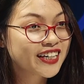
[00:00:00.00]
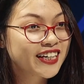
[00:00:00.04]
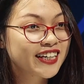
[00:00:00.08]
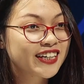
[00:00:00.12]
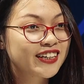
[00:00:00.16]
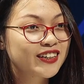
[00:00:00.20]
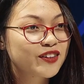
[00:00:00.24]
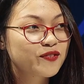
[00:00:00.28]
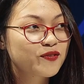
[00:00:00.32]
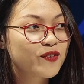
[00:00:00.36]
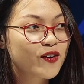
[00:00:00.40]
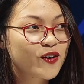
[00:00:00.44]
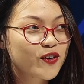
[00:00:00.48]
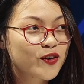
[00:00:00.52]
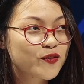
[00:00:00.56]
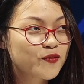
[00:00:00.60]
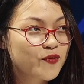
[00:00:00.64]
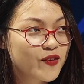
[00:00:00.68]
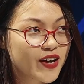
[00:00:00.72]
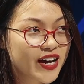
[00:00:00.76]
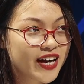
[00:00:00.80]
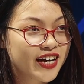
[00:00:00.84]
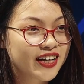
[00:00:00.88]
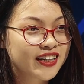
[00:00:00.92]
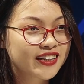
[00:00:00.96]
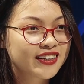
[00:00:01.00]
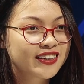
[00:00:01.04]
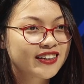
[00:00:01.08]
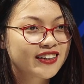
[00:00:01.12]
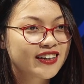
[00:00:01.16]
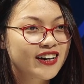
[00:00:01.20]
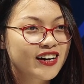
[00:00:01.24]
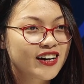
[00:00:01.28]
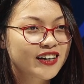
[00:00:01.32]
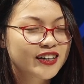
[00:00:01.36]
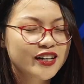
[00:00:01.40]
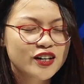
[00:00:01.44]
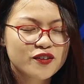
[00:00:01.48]
in the boy band
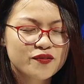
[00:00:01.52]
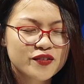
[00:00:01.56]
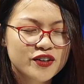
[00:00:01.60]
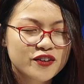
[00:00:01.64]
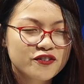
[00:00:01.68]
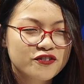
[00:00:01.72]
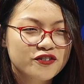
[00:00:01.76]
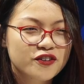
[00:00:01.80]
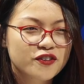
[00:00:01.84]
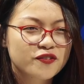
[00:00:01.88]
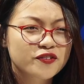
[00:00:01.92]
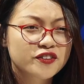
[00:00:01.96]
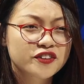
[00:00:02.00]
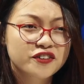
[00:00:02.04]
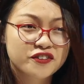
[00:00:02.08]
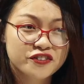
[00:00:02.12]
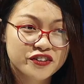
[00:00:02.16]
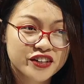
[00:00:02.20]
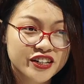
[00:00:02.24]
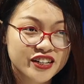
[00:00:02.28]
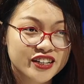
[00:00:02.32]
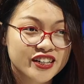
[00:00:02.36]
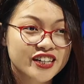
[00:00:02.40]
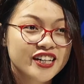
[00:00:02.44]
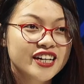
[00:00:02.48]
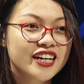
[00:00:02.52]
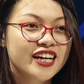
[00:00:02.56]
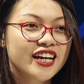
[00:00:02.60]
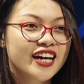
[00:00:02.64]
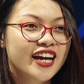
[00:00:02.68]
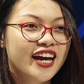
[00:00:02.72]
coming from Korea.